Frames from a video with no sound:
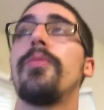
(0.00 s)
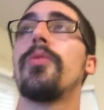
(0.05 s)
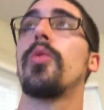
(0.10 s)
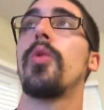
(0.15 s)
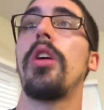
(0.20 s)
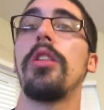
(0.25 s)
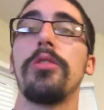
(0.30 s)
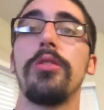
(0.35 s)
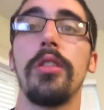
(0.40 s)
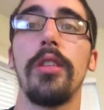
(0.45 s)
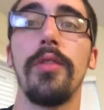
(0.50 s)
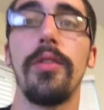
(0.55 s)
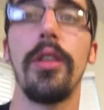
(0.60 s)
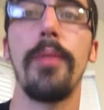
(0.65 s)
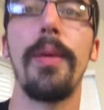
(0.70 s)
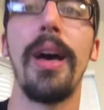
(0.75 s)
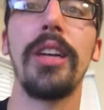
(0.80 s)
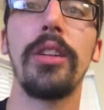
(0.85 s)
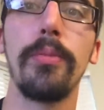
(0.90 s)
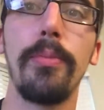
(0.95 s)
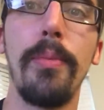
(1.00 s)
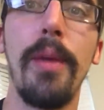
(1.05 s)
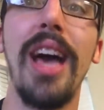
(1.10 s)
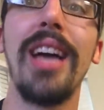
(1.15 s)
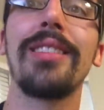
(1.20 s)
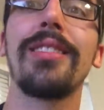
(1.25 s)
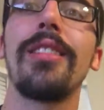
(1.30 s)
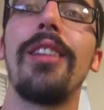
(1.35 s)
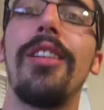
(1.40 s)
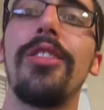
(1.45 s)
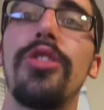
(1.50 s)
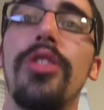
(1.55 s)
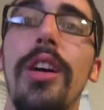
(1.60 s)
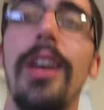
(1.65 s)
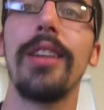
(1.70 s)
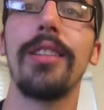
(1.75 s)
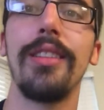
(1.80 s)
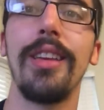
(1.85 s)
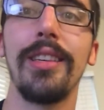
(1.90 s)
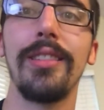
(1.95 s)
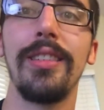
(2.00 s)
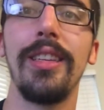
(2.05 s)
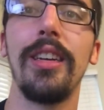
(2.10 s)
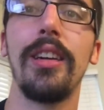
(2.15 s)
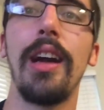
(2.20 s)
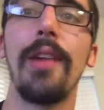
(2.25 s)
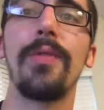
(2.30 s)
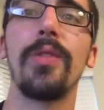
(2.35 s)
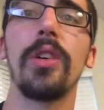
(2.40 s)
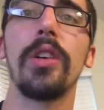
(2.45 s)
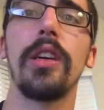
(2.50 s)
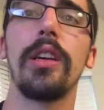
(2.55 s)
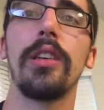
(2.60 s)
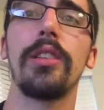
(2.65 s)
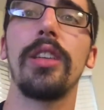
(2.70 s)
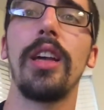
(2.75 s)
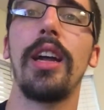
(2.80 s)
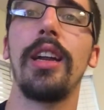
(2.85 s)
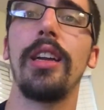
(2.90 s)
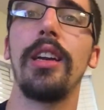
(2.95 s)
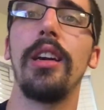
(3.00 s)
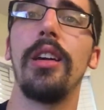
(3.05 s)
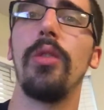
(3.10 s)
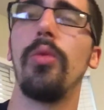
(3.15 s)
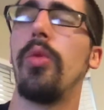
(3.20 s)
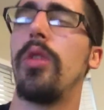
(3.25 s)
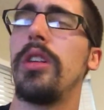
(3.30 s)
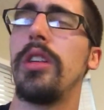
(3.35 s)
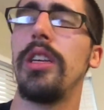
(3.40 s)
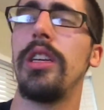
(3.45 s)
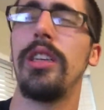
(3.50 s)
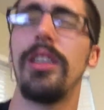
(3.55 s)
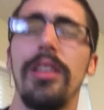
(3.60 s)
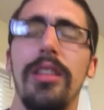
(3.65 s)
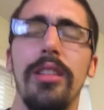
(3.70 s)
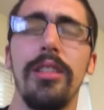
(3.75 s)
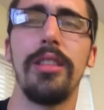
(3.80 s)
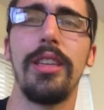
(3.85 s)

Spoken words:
Rondo's looking for a max contract next year after signing a 1 year,